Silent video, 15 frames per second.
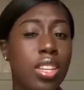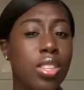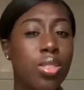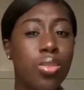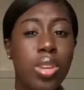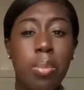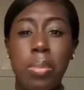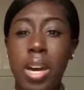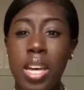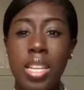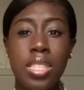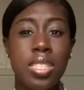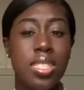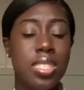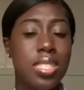three
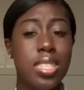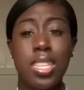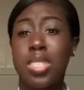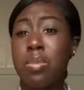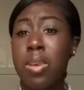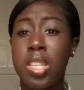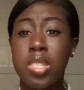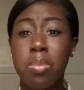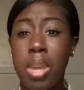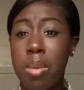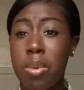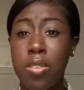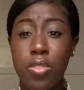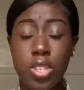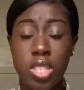months, six months
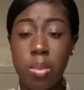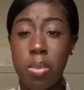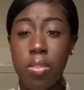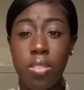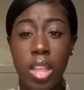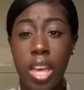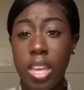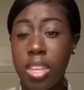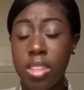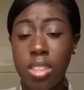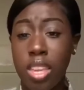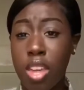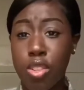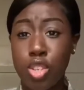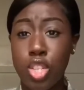maybe for some of like
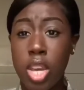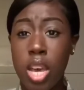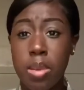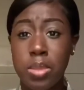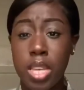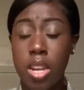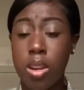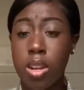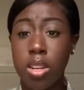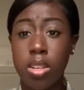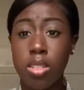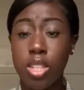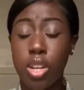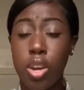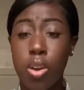the other jobs that are,
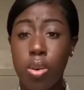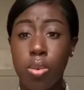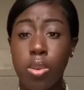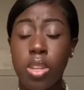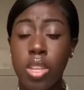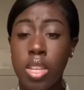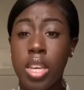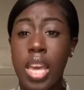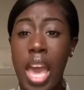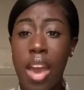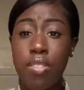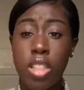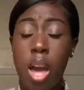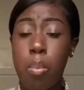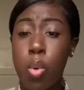you know,
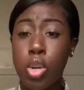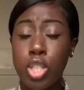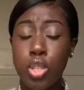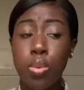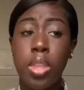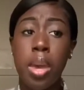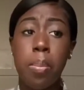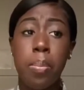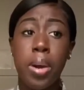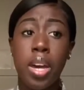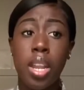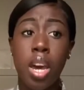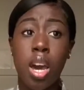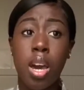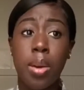have a lot more to them.
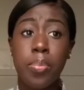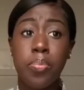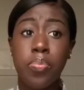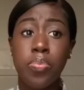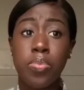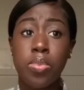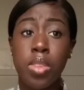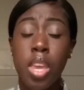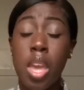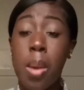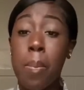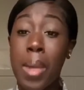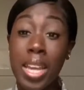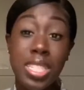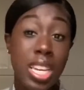But um,
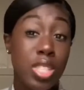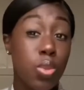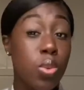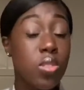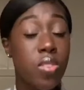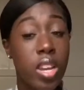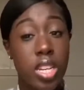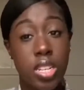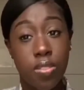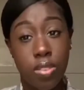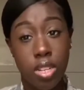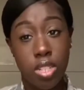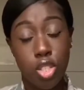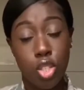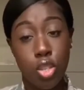my tech school is very
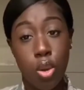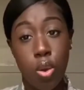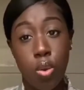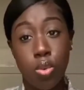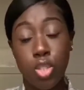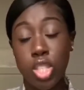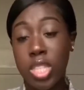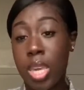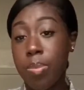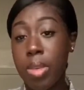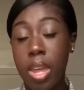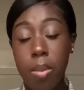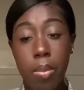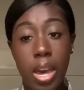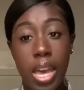different. So just keep
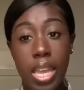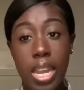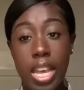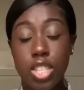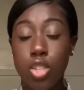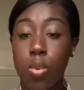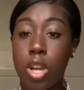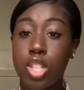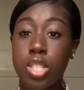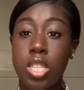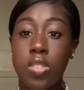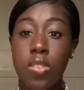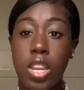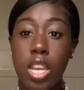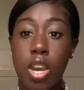that in mind as you're watching this
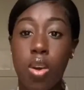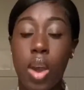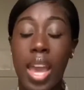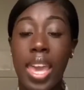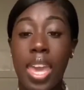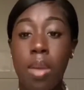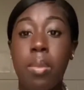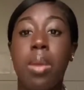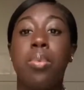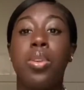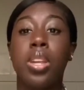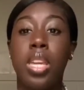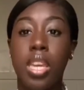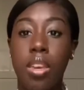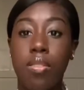video. I am able
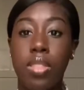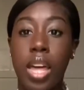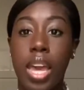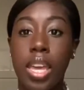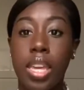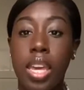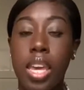to give like